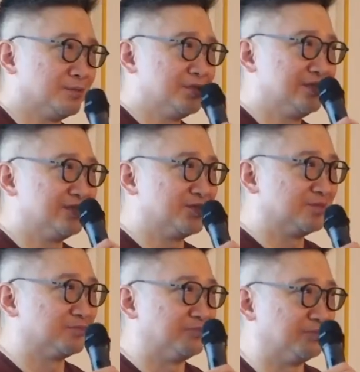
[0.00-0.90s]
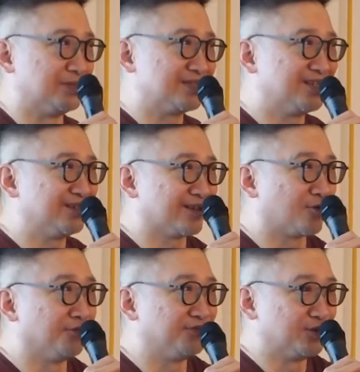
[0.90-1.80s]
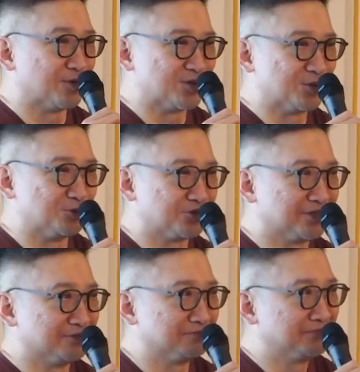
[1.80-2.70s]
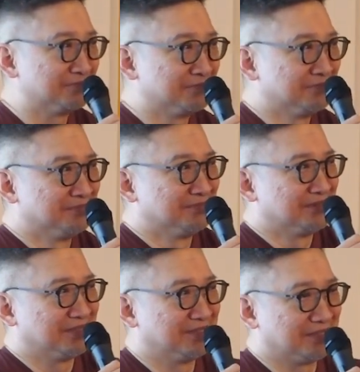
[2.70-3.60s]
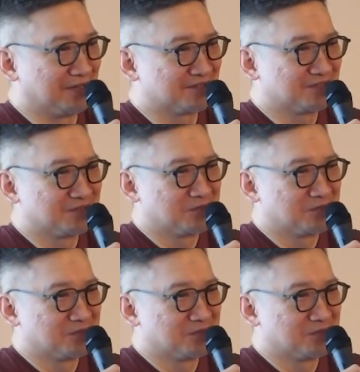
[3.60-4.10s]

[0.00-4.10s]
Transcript: I mean, this basically like conflict resolution class.